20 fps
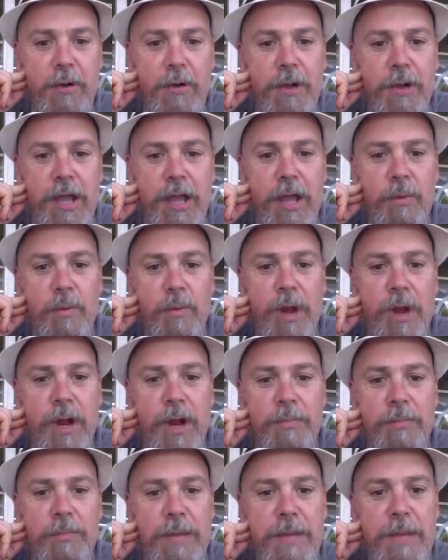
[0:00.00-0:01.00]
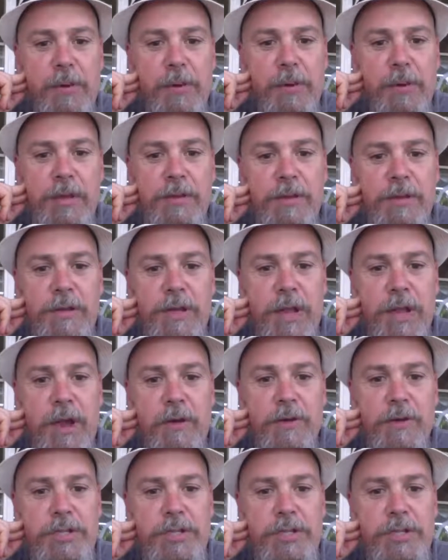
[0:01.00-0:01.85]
and where people would, you know, show